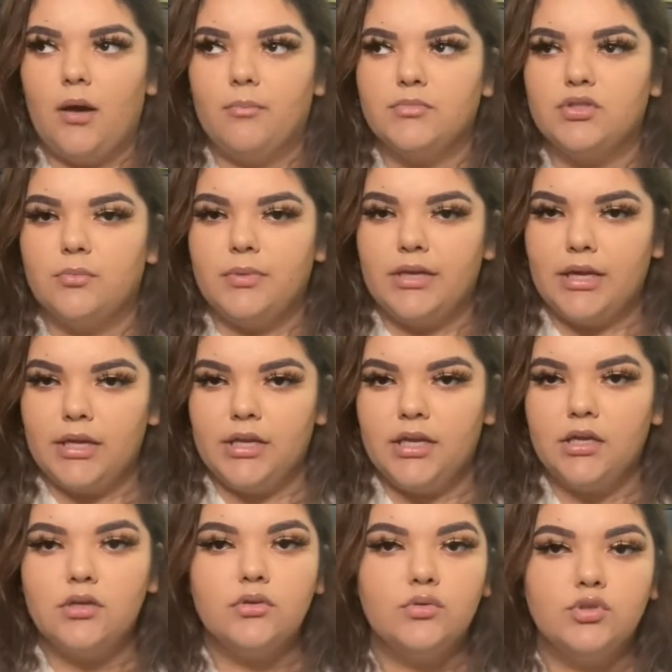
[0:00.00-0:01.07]
So
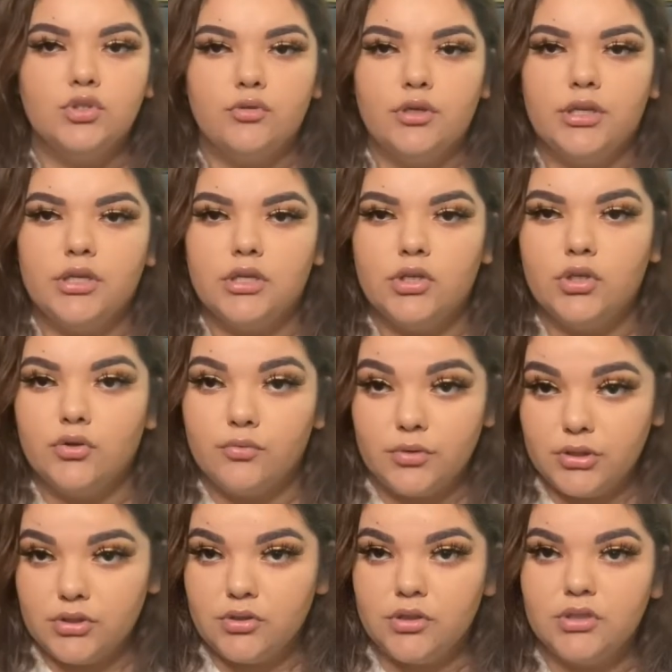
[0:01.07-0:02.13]
beginning, doing your
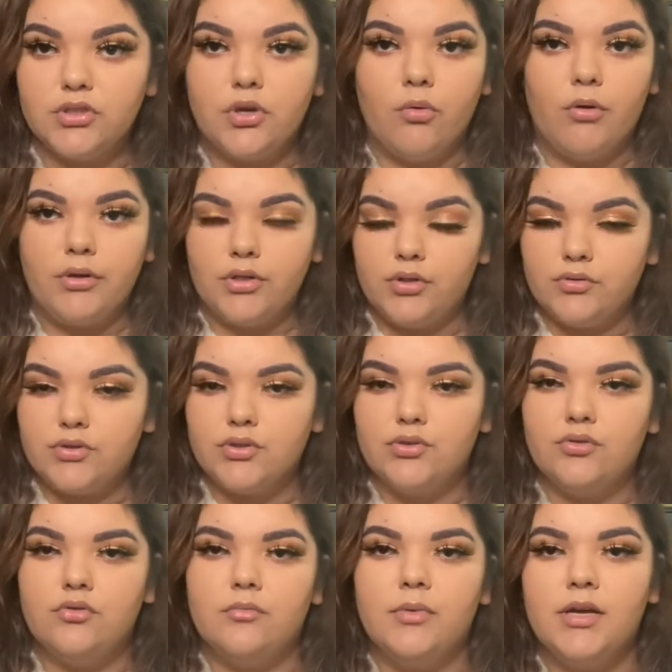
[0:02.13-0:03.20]
research, go on
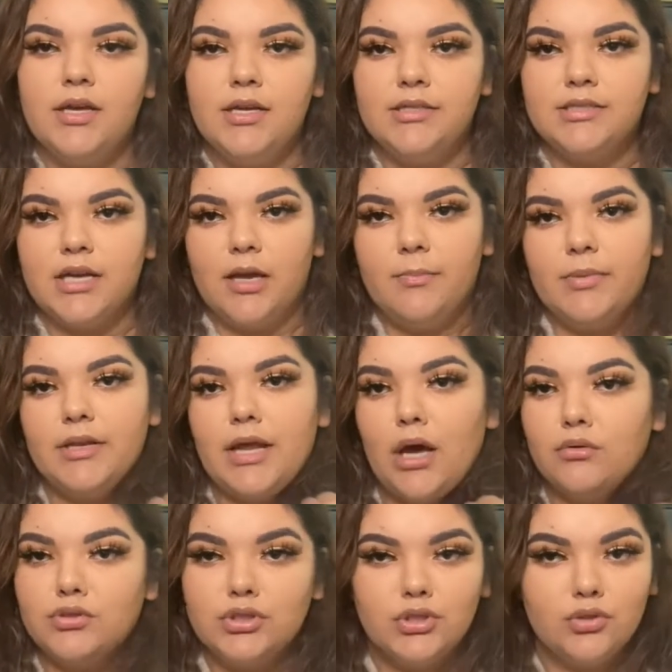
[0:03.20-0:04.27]
YouTube, type in how
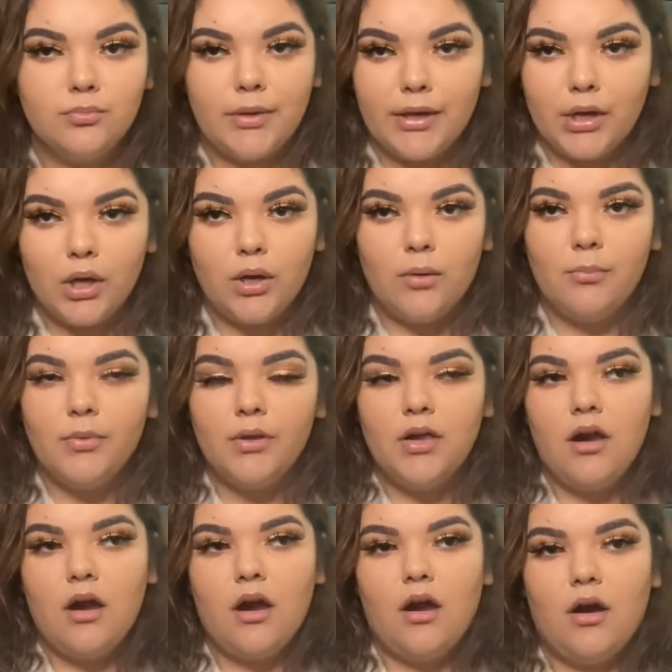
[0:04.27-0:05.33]
to do makeup.
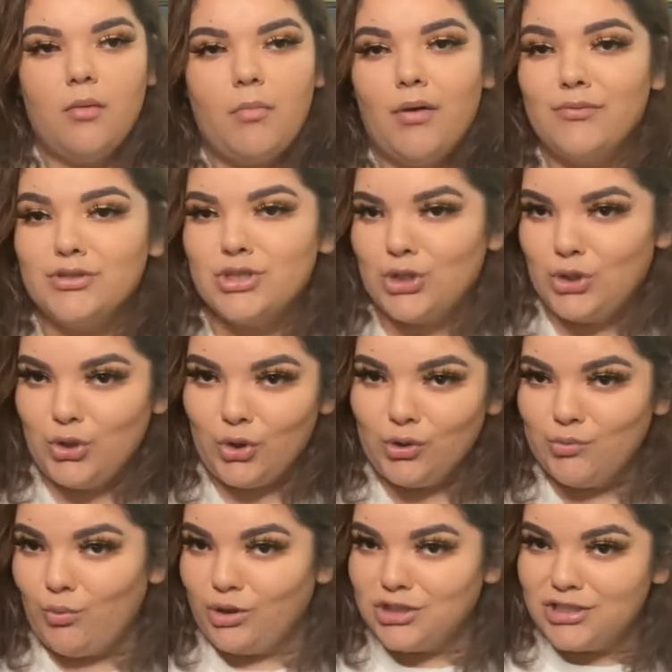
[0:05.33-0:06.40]
Obviously
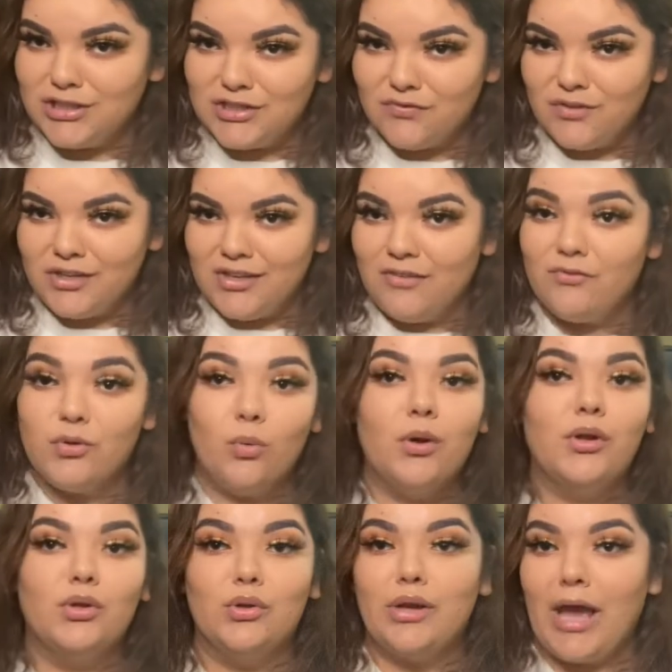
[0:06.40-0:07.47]
you're watching this video if you want
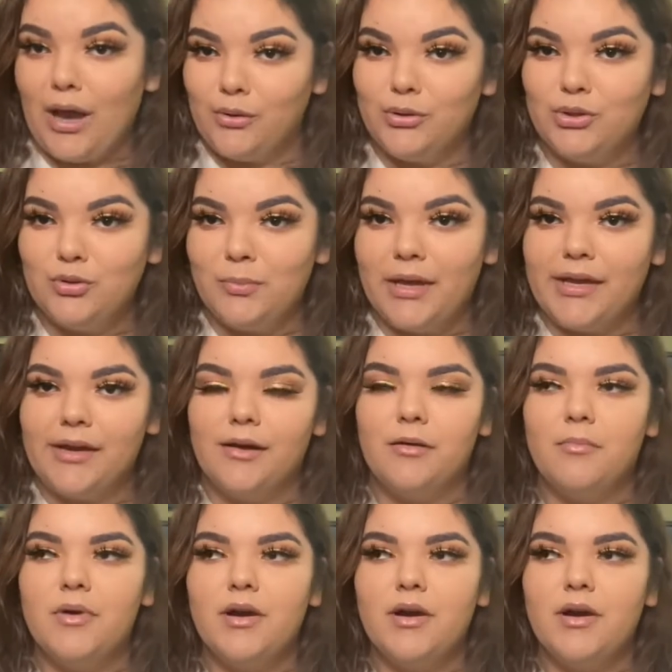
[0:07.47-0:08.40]
to learn how to do makeup.